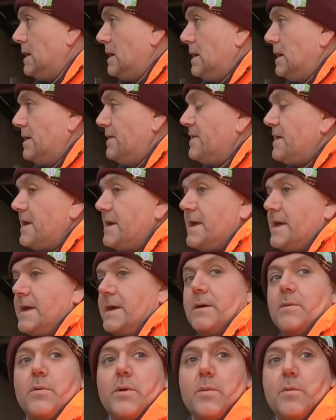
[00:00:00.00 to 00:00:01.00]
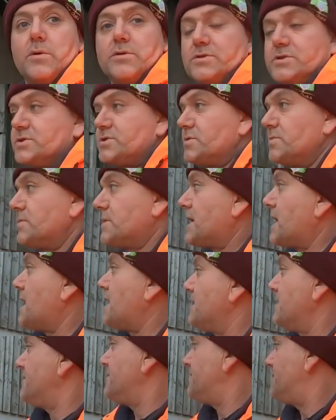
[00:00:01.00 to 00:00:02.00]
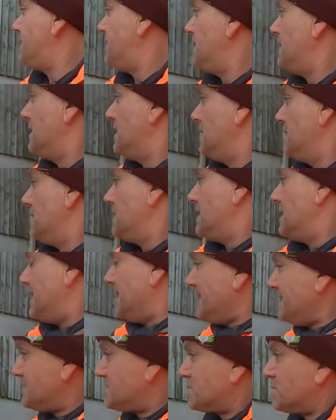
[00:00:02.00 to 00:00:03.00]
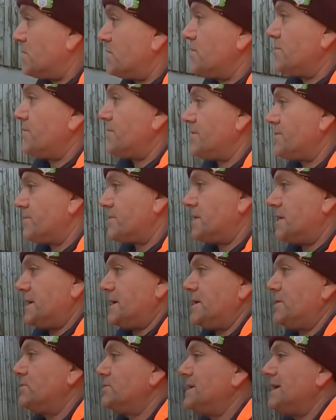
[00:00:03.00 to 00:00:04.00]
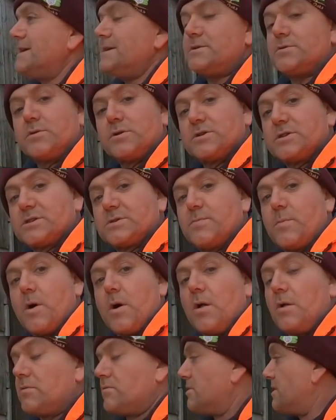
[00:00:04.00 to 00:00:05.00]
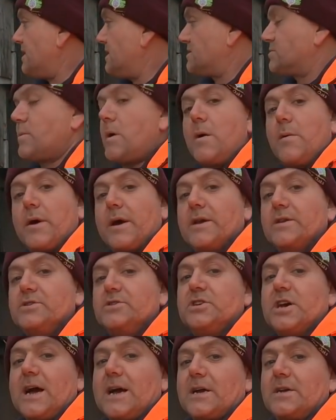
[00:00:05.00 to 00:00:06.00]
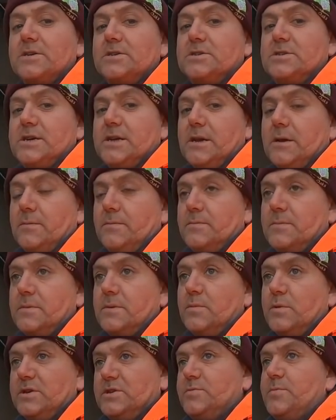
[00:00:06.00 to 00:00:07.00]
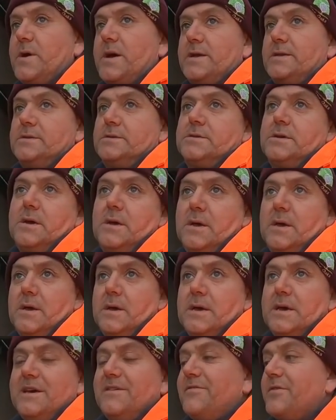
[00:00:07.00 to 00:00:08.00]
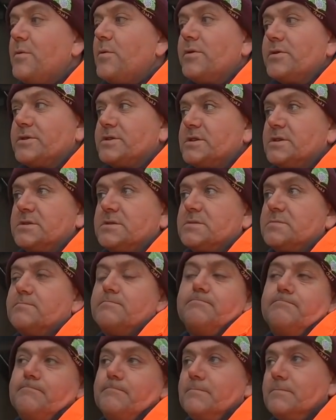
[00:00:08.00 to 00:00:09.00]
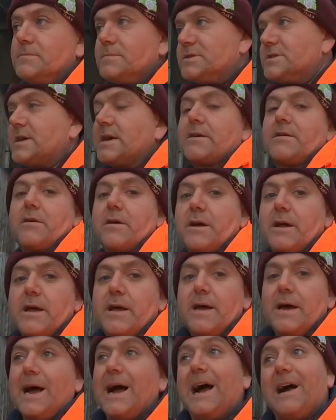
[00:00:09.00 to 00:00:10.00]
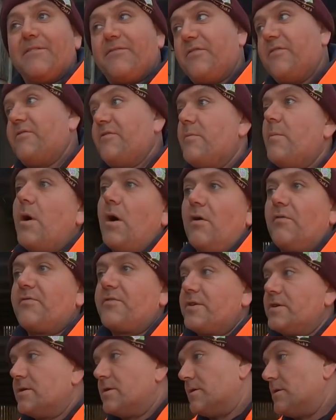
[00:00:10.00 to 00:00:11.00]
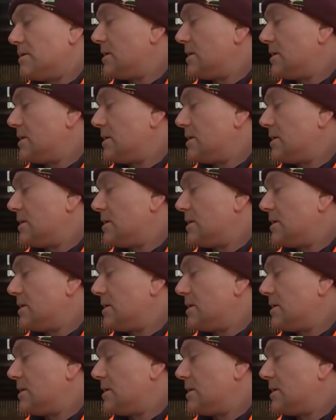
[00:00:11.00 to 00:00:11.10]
then here we want some kind of into another race, into a small race where we can jack and jill them, which means if you want to segregate half of them off, you know,